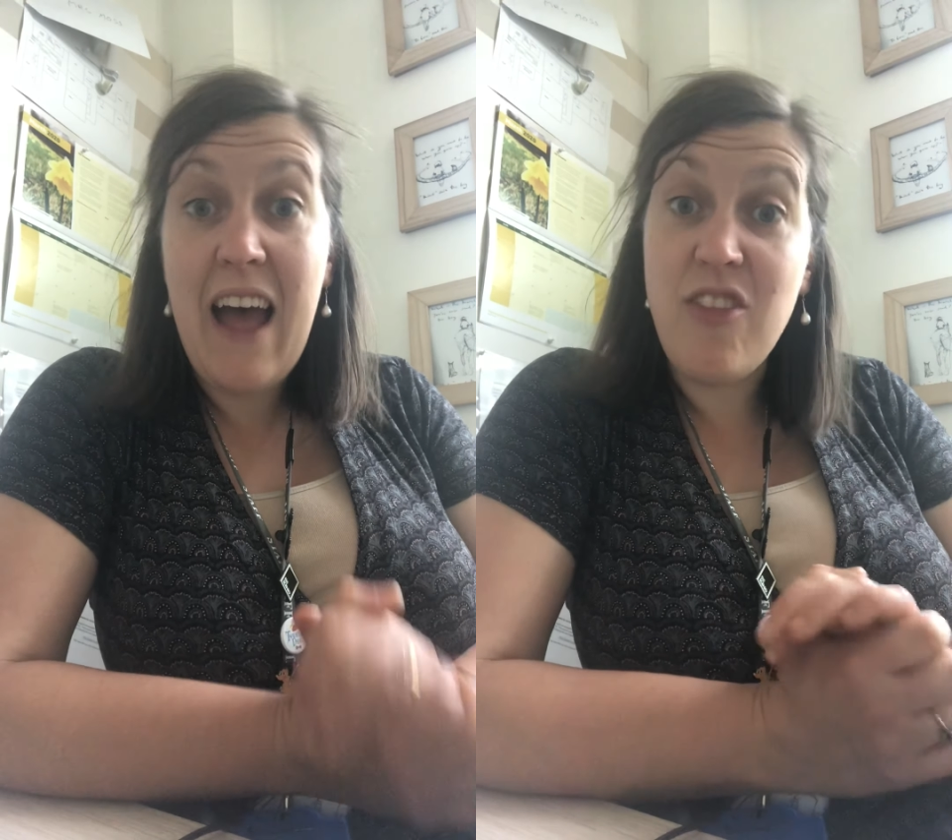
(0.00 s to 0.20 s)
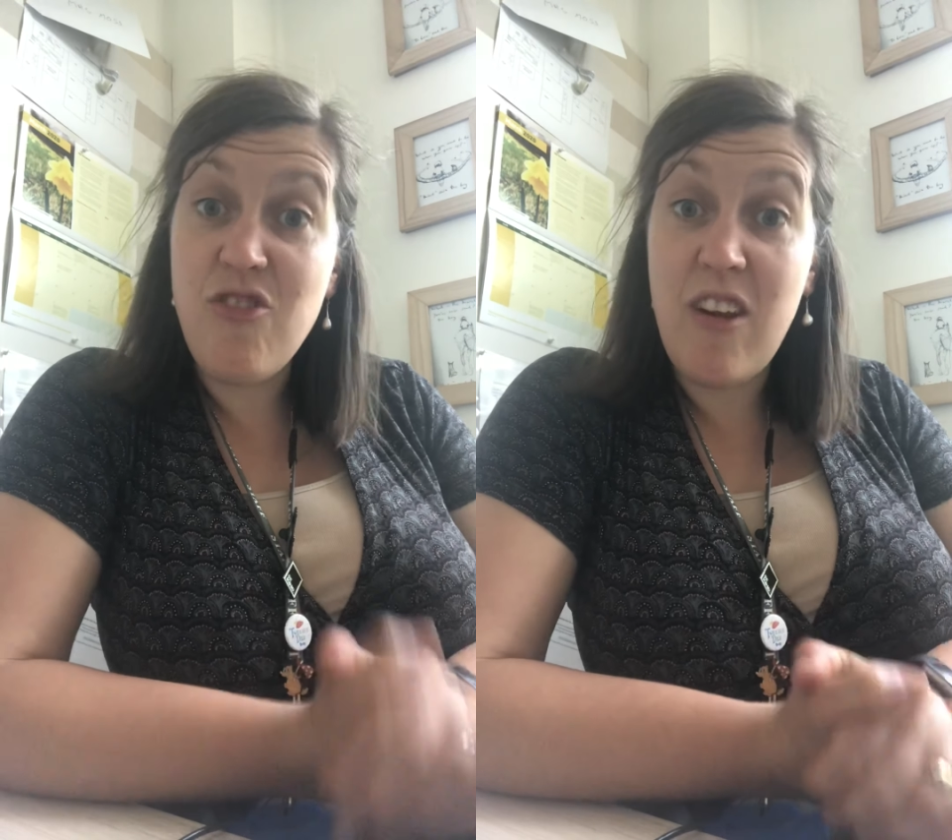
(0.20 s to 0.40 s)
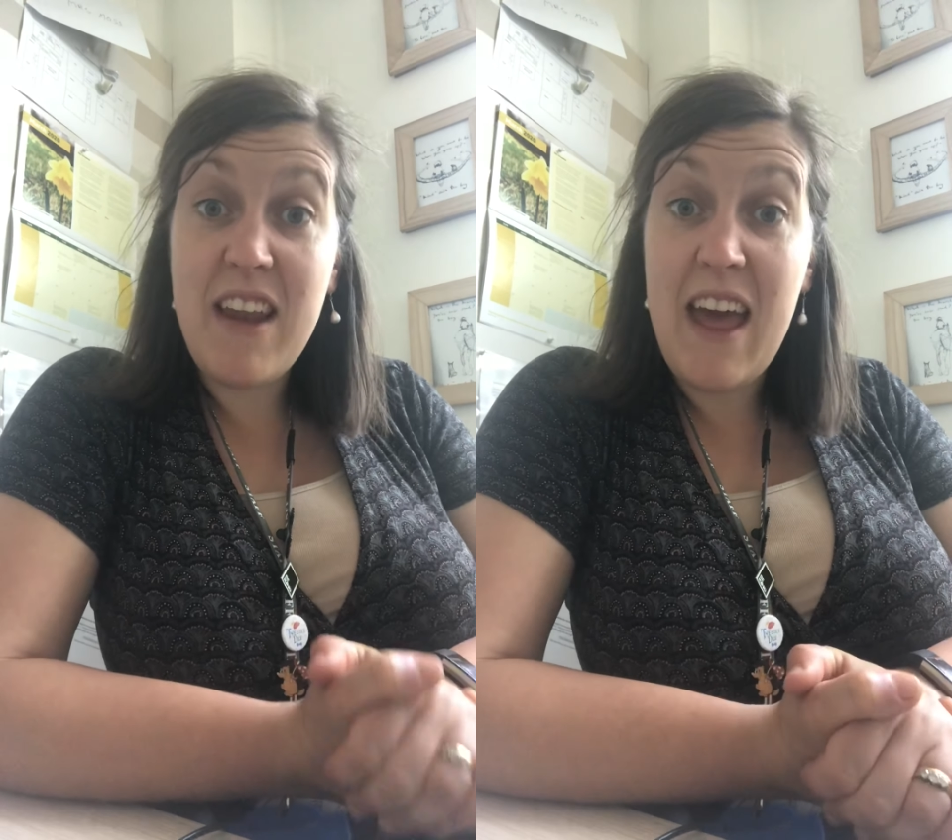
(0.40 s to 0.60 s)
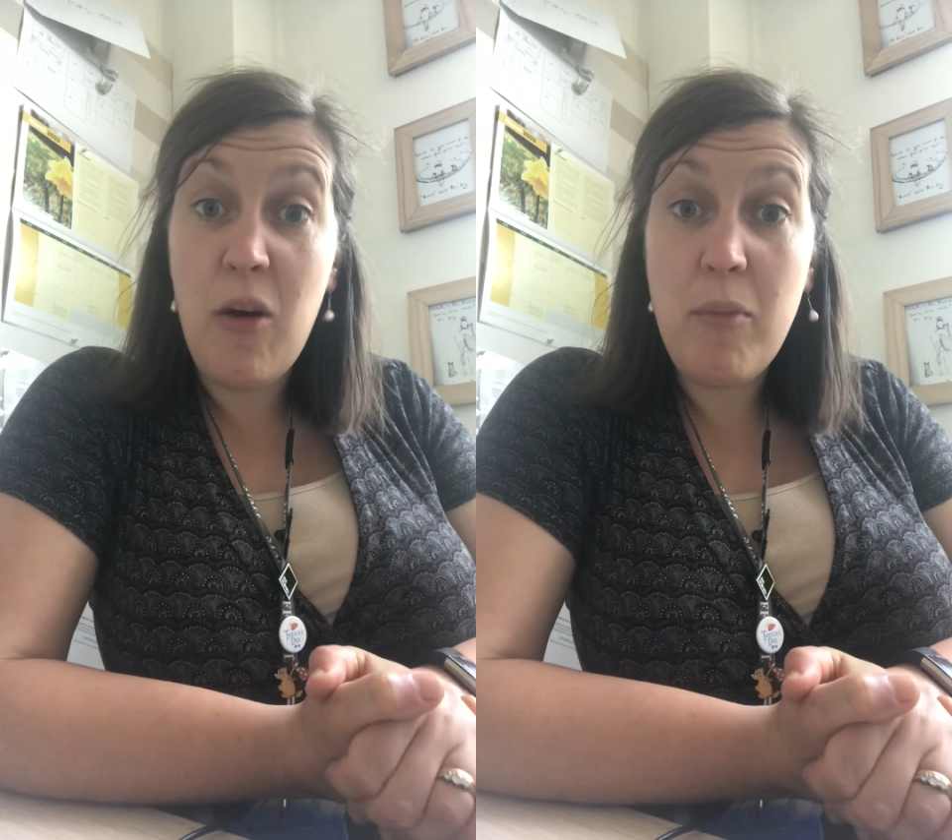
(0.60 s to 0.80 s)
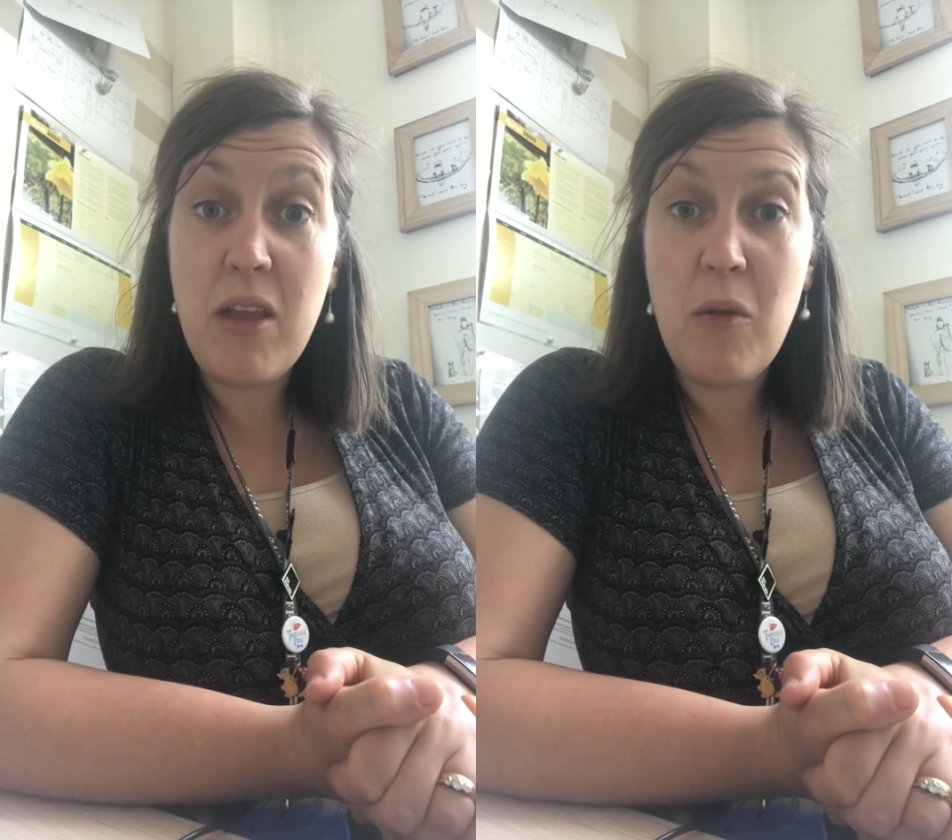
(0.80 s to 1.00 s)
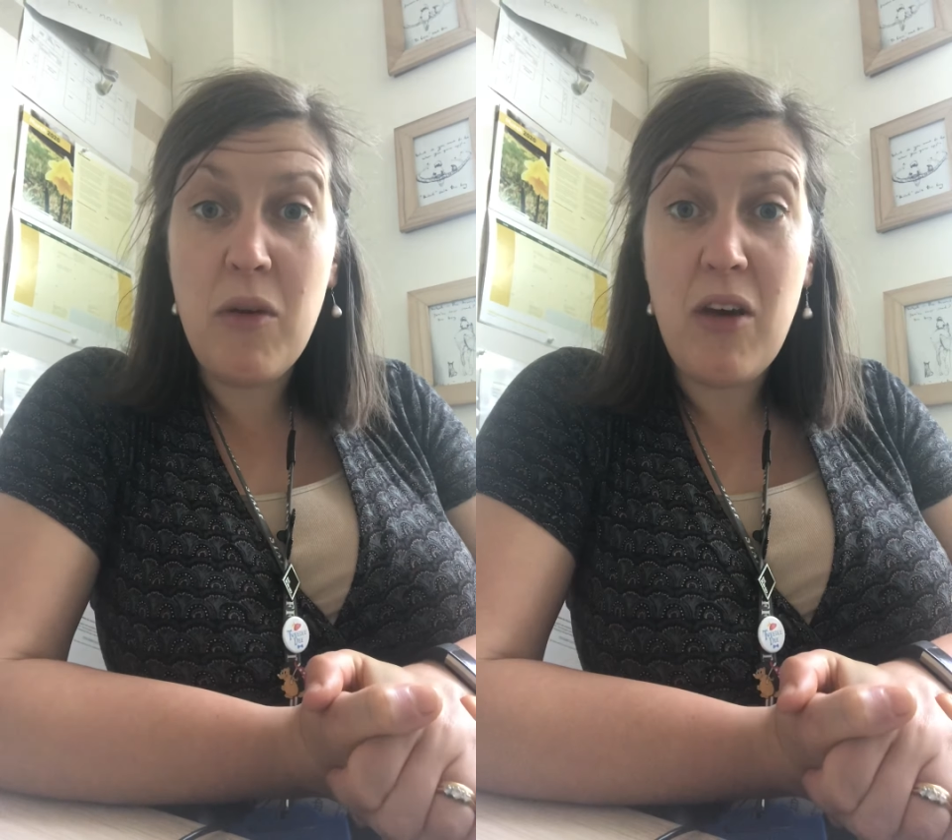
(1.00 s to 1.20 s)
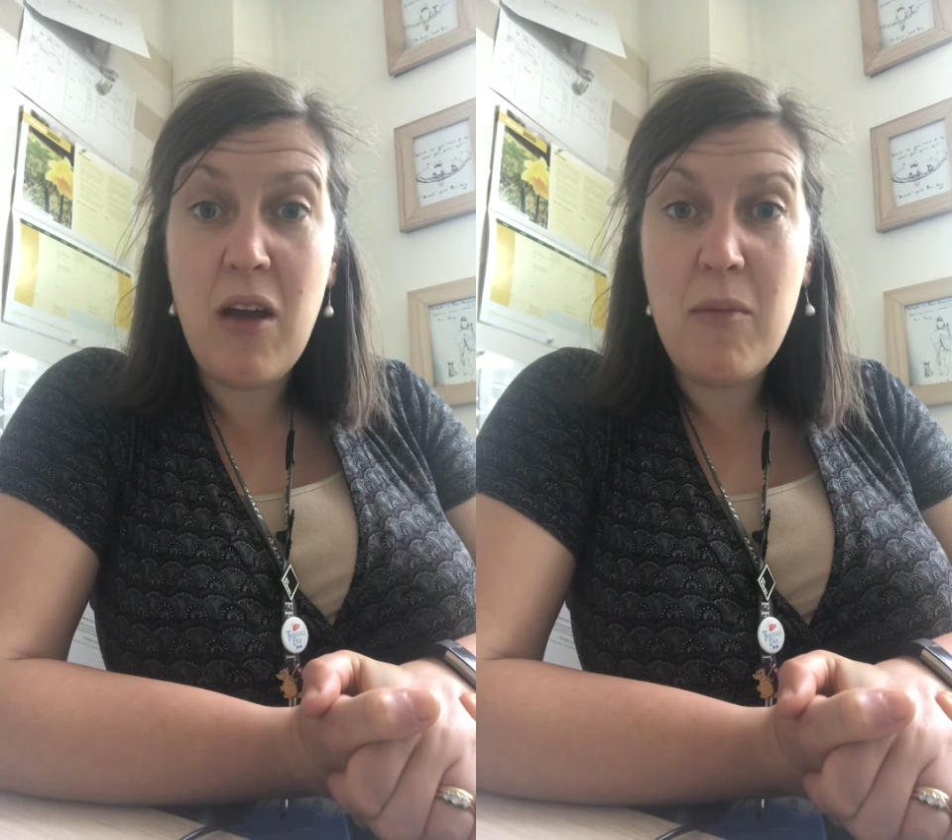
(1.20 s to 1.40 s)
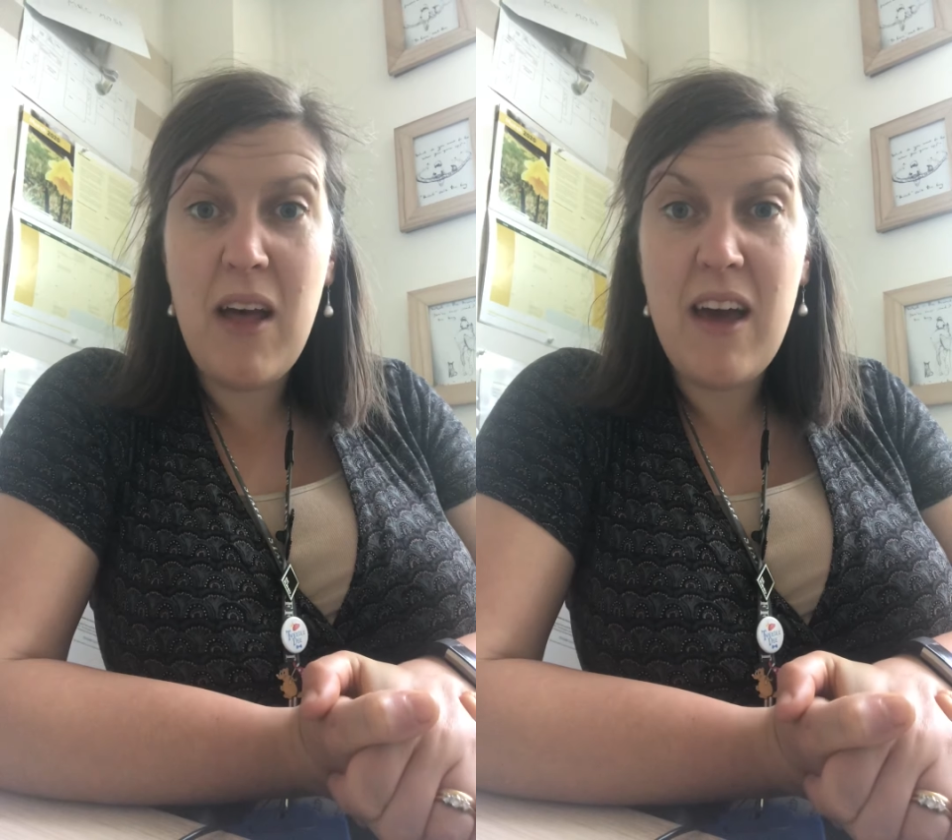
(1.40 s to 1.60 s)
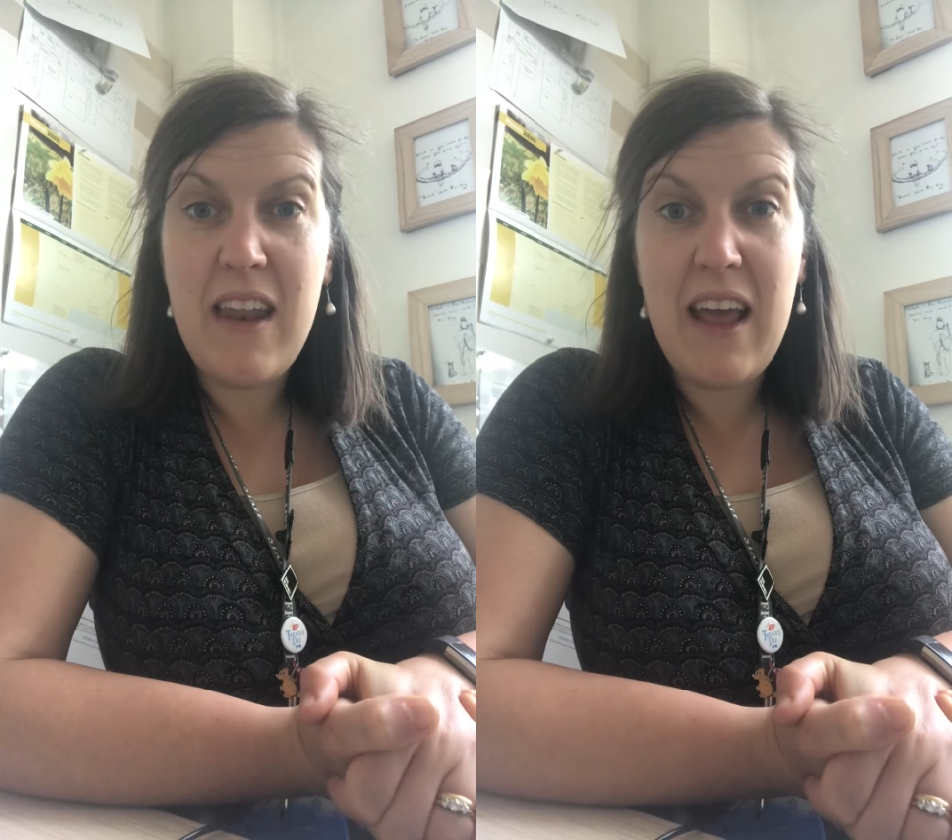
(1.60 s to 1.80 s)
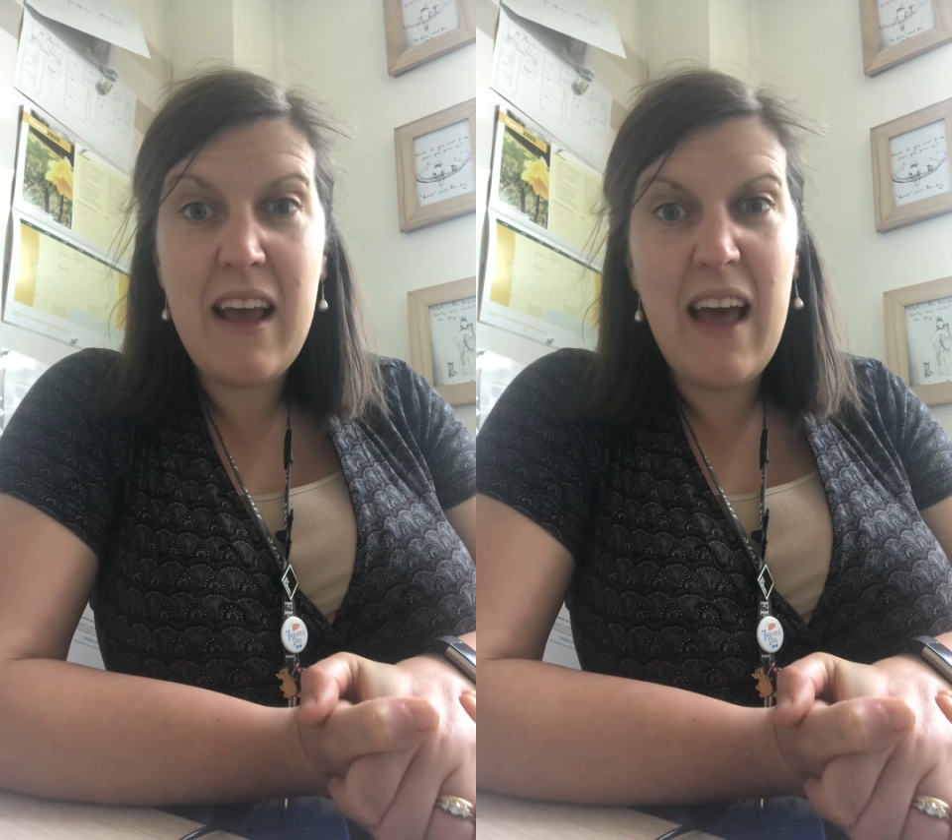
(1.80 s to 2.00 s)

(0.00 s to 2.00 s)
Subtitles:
and trying to help you with home learning,